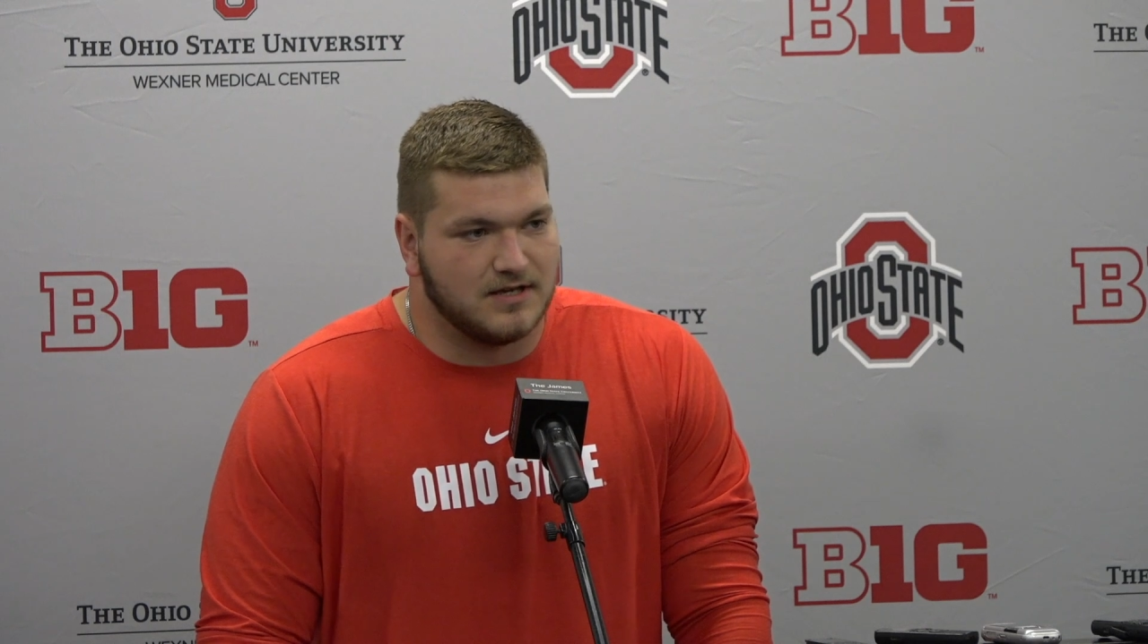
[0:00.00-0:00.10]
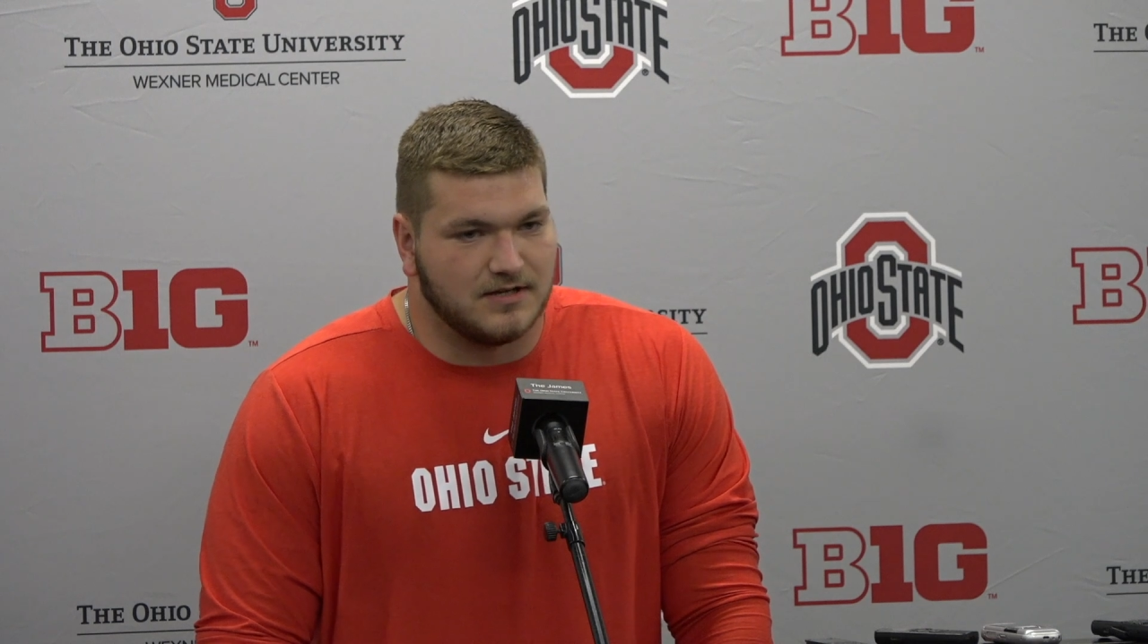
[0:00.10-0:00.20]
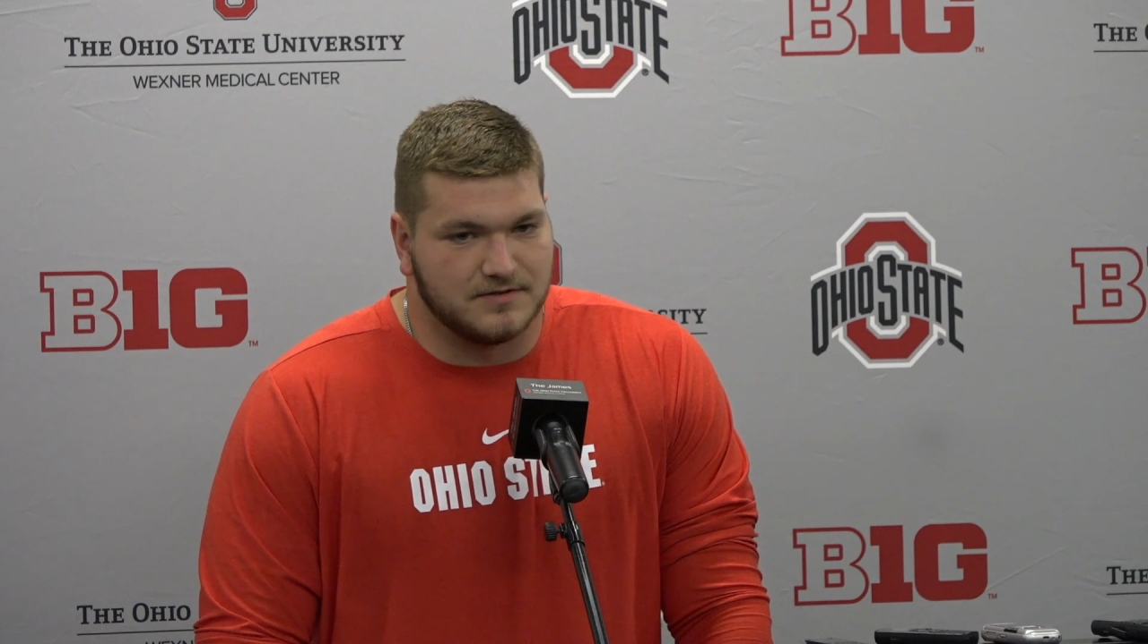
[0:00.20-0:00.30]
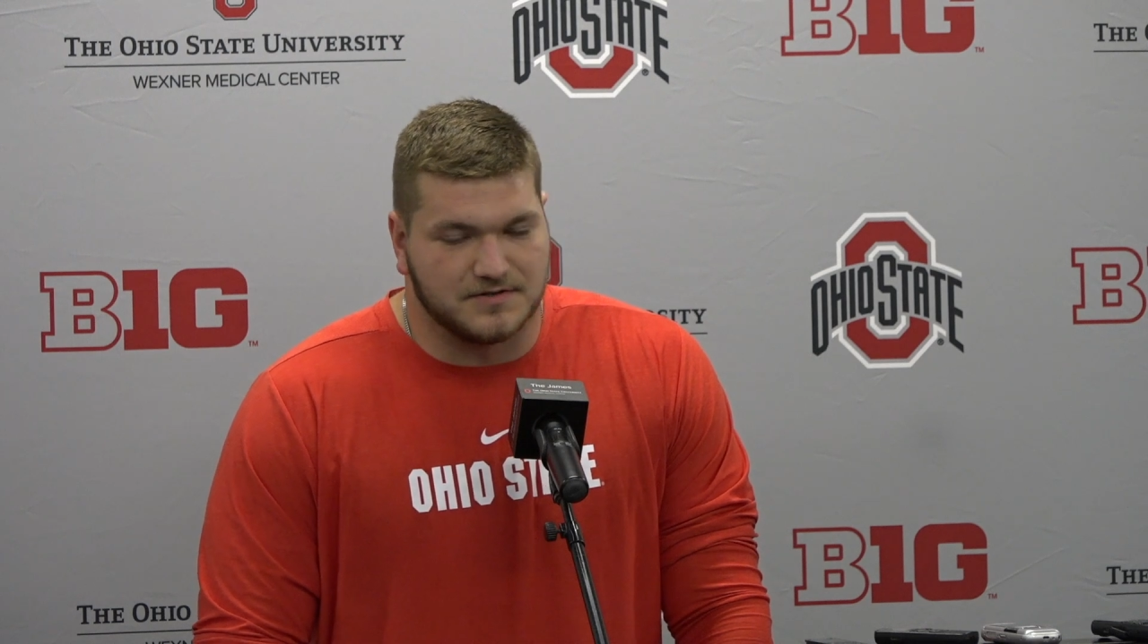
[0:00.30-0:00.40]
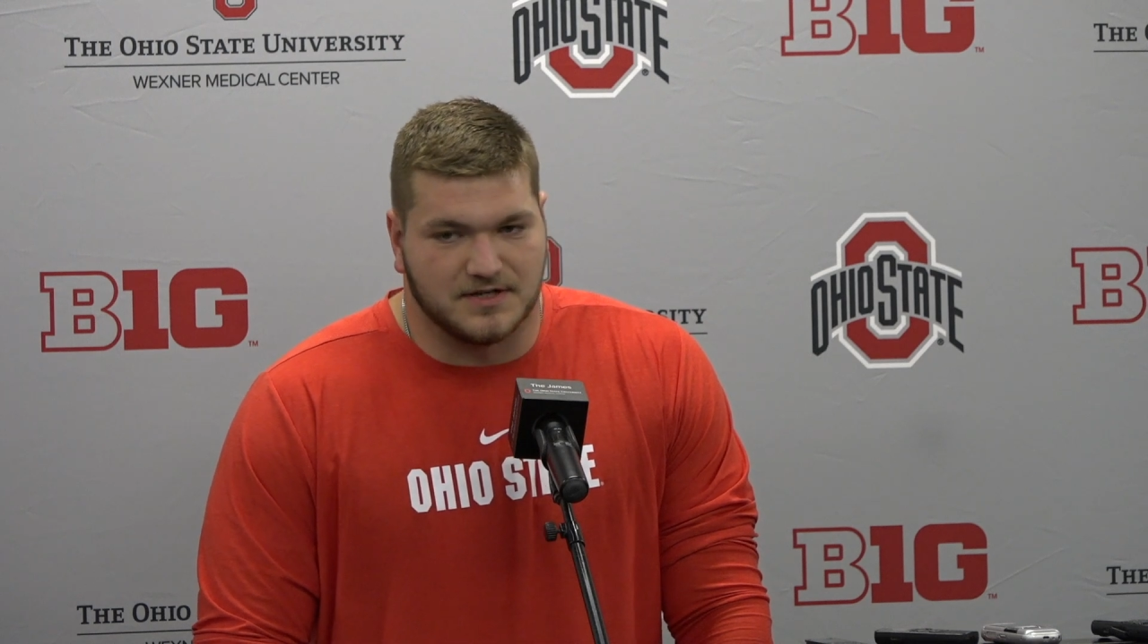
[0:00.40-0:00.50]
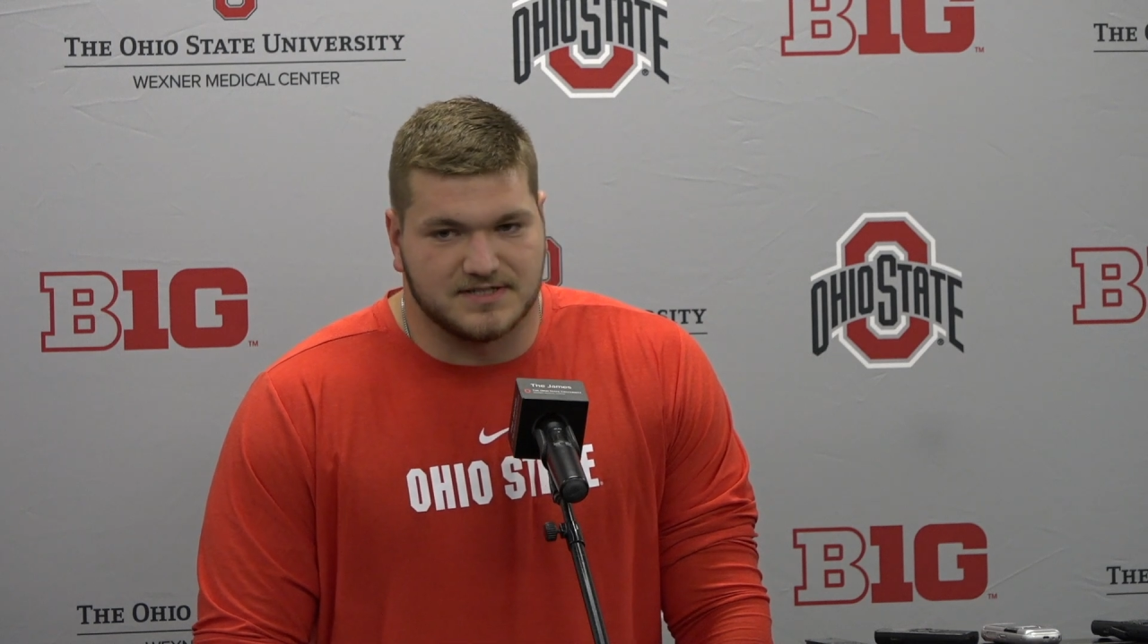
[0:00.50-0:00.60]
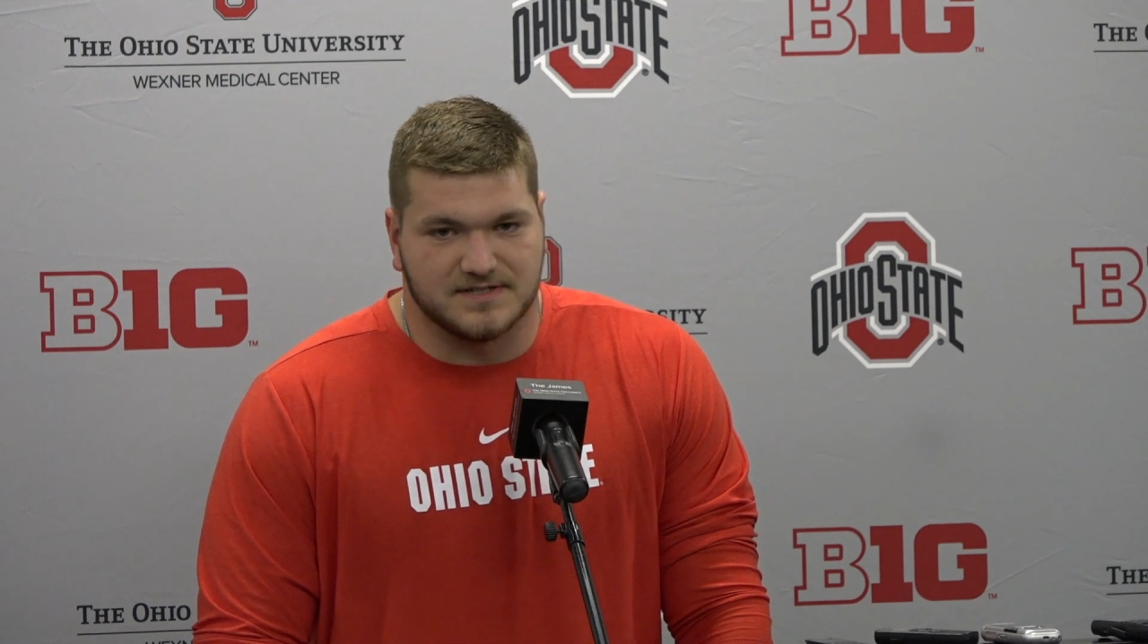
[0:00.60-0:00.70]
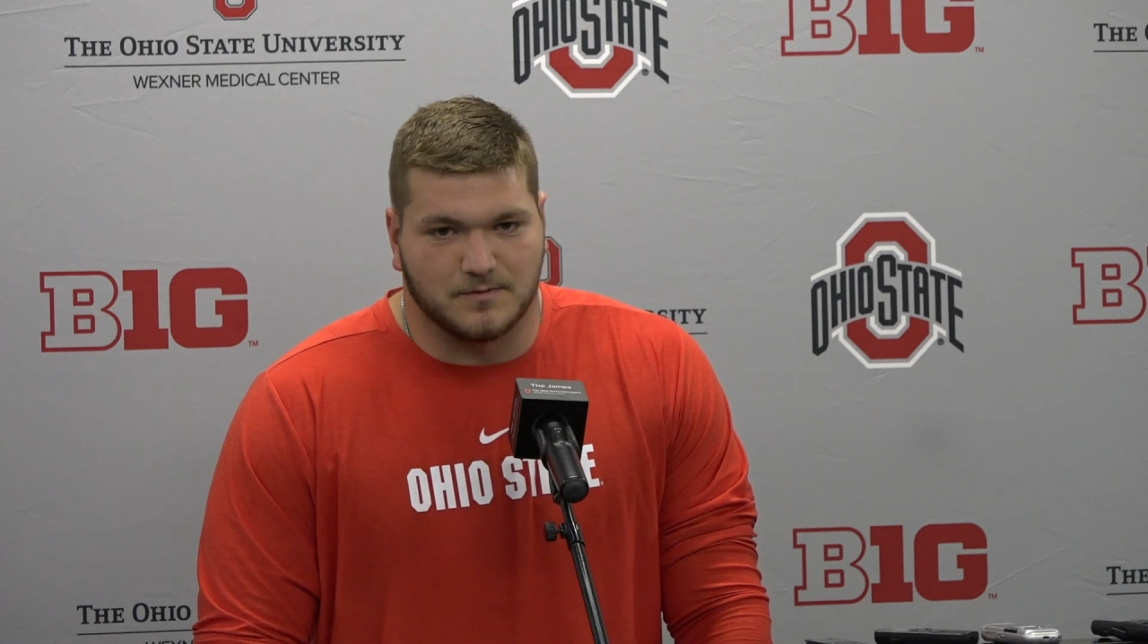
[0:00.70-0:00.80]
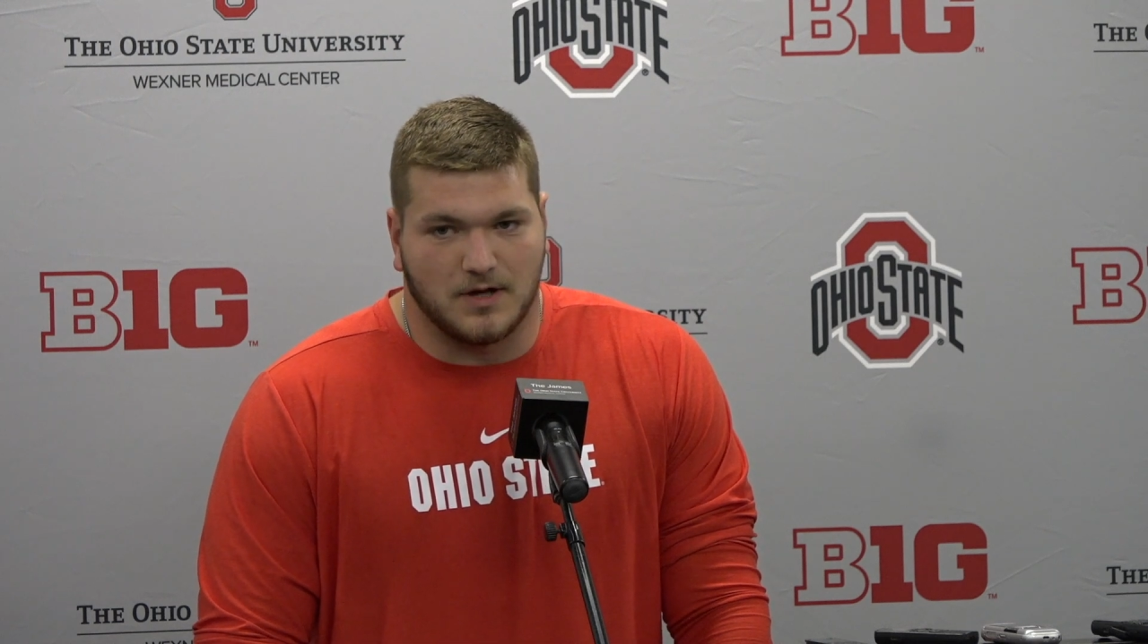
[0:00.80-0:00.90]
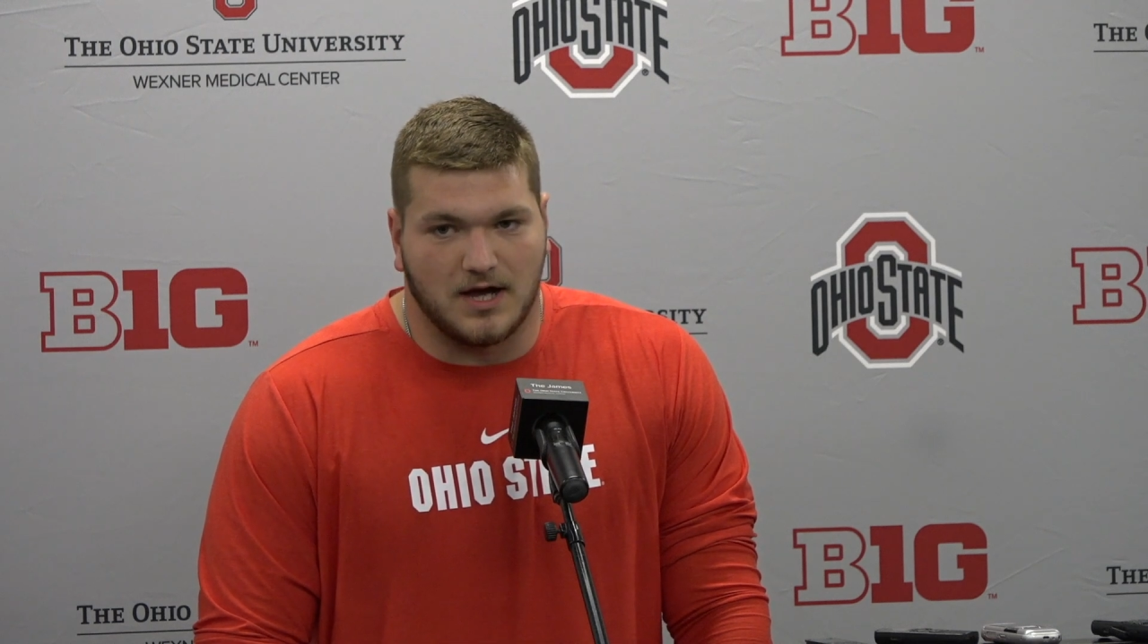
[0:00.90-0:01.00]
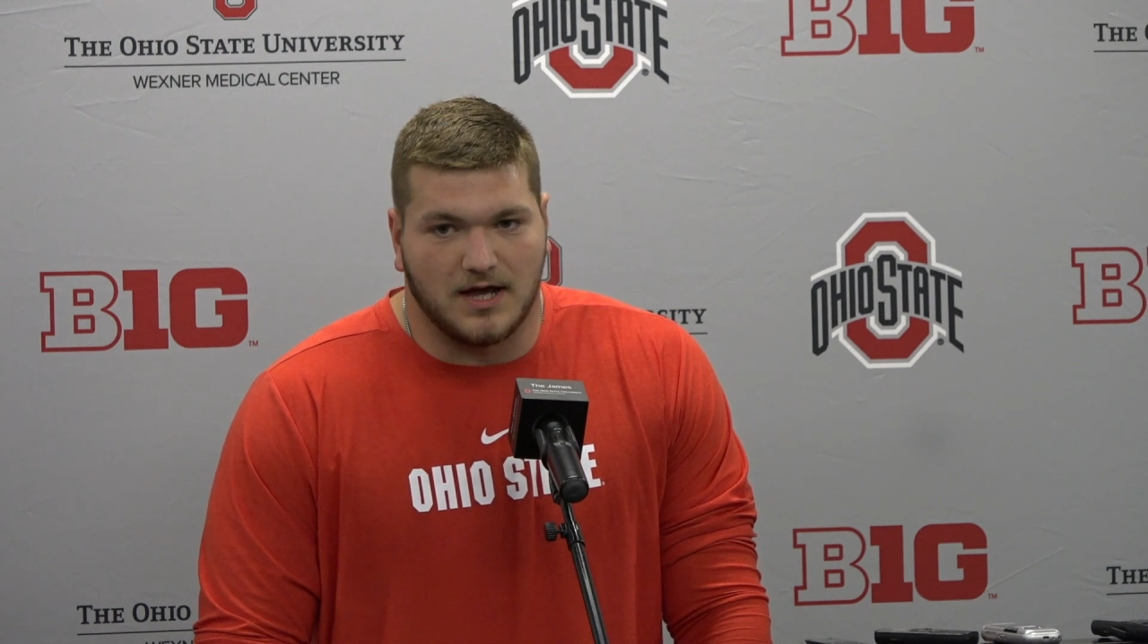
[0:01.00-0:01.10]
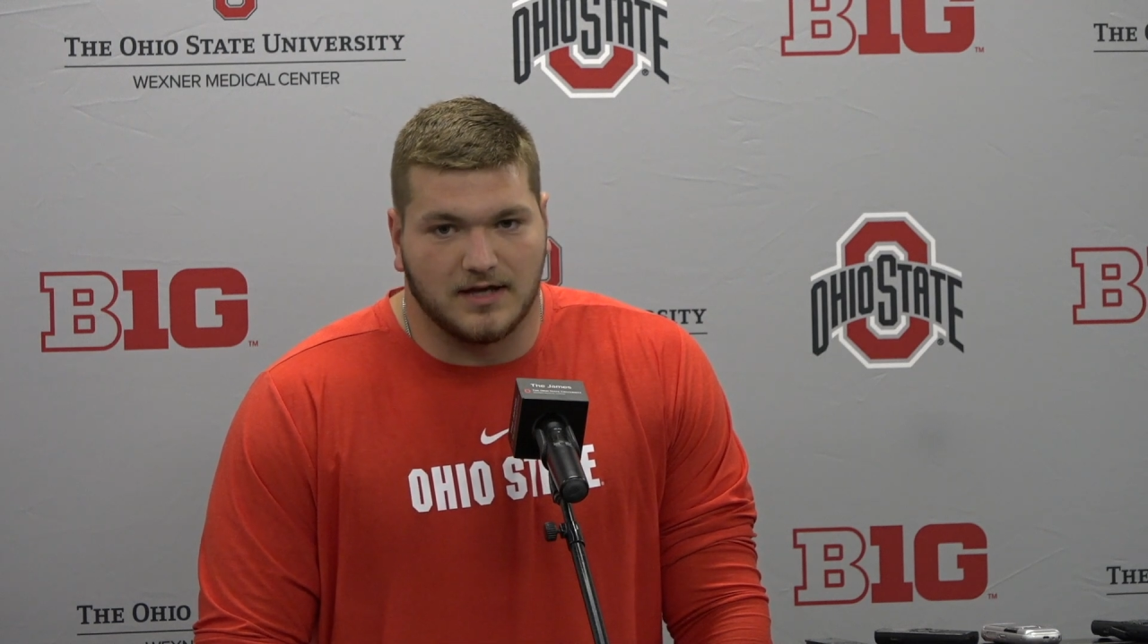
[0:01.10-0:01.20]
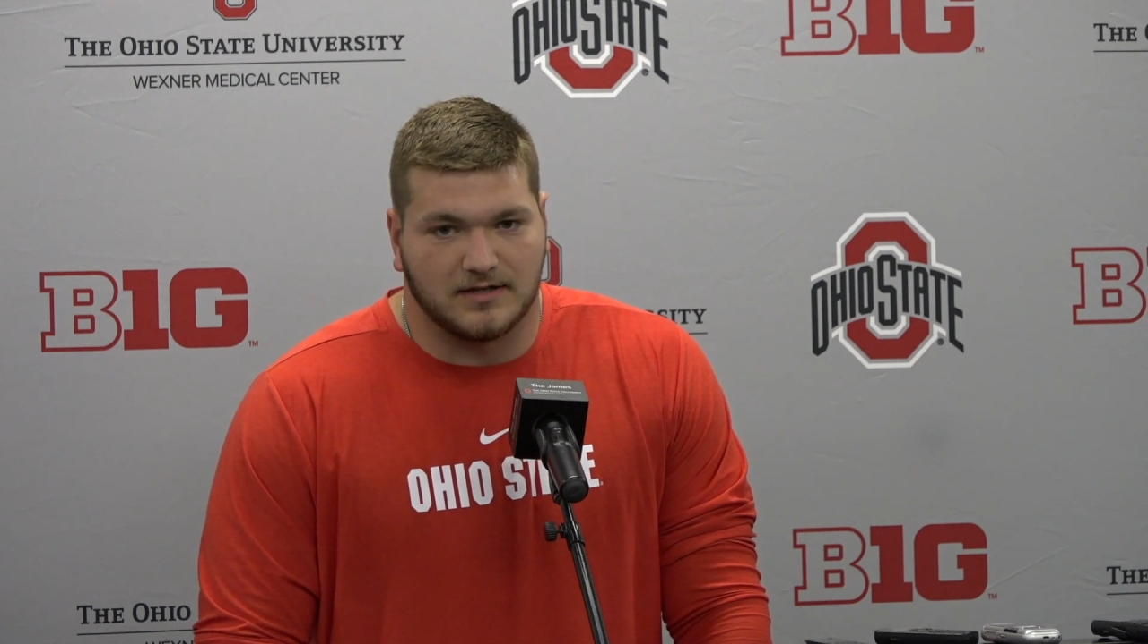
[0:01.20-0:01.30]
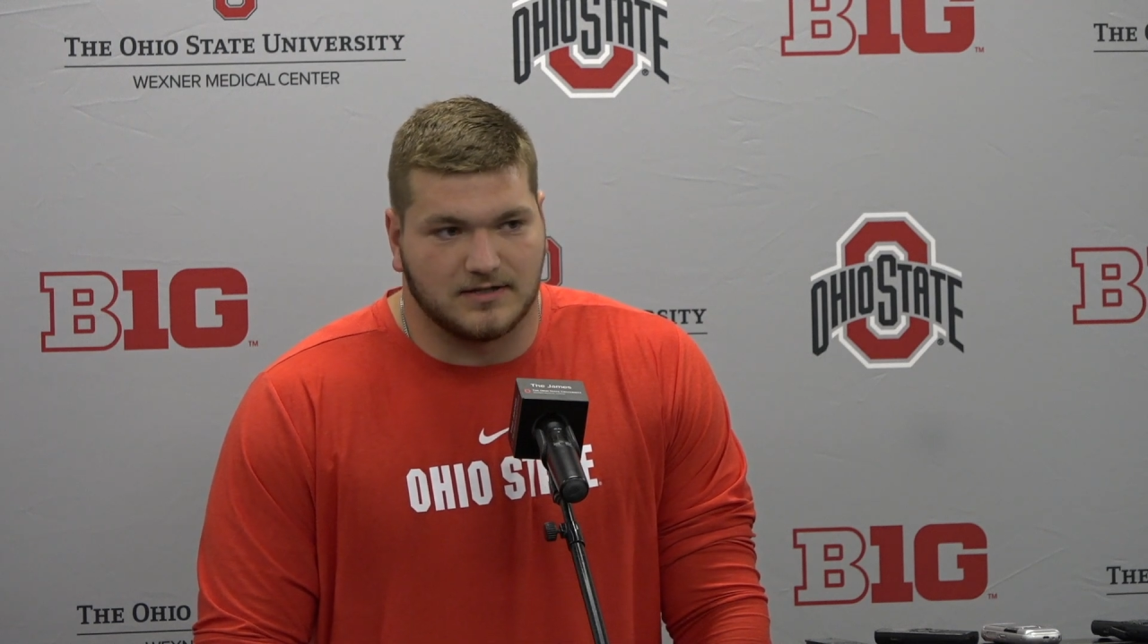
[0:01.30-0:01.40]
you know, trust is why,